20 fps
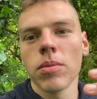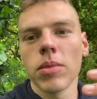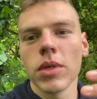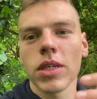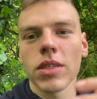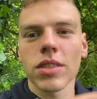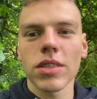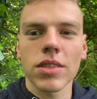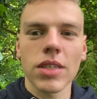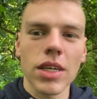
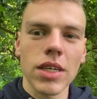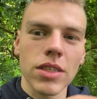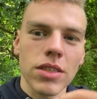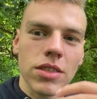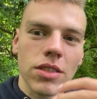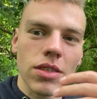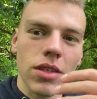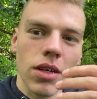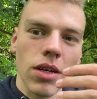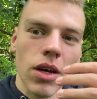because it
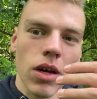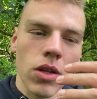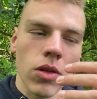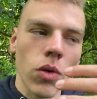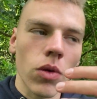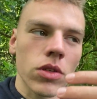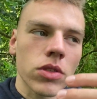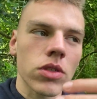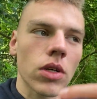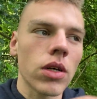takes a
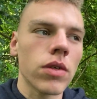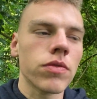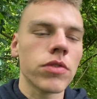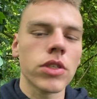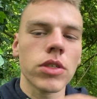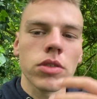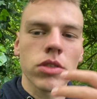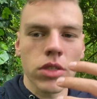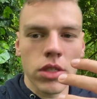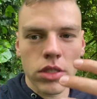long time
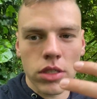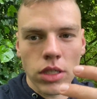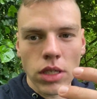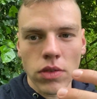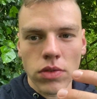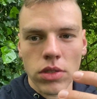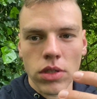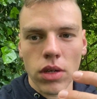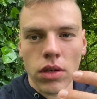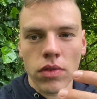for you to
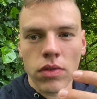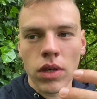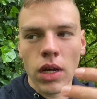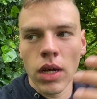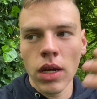achieve stuff.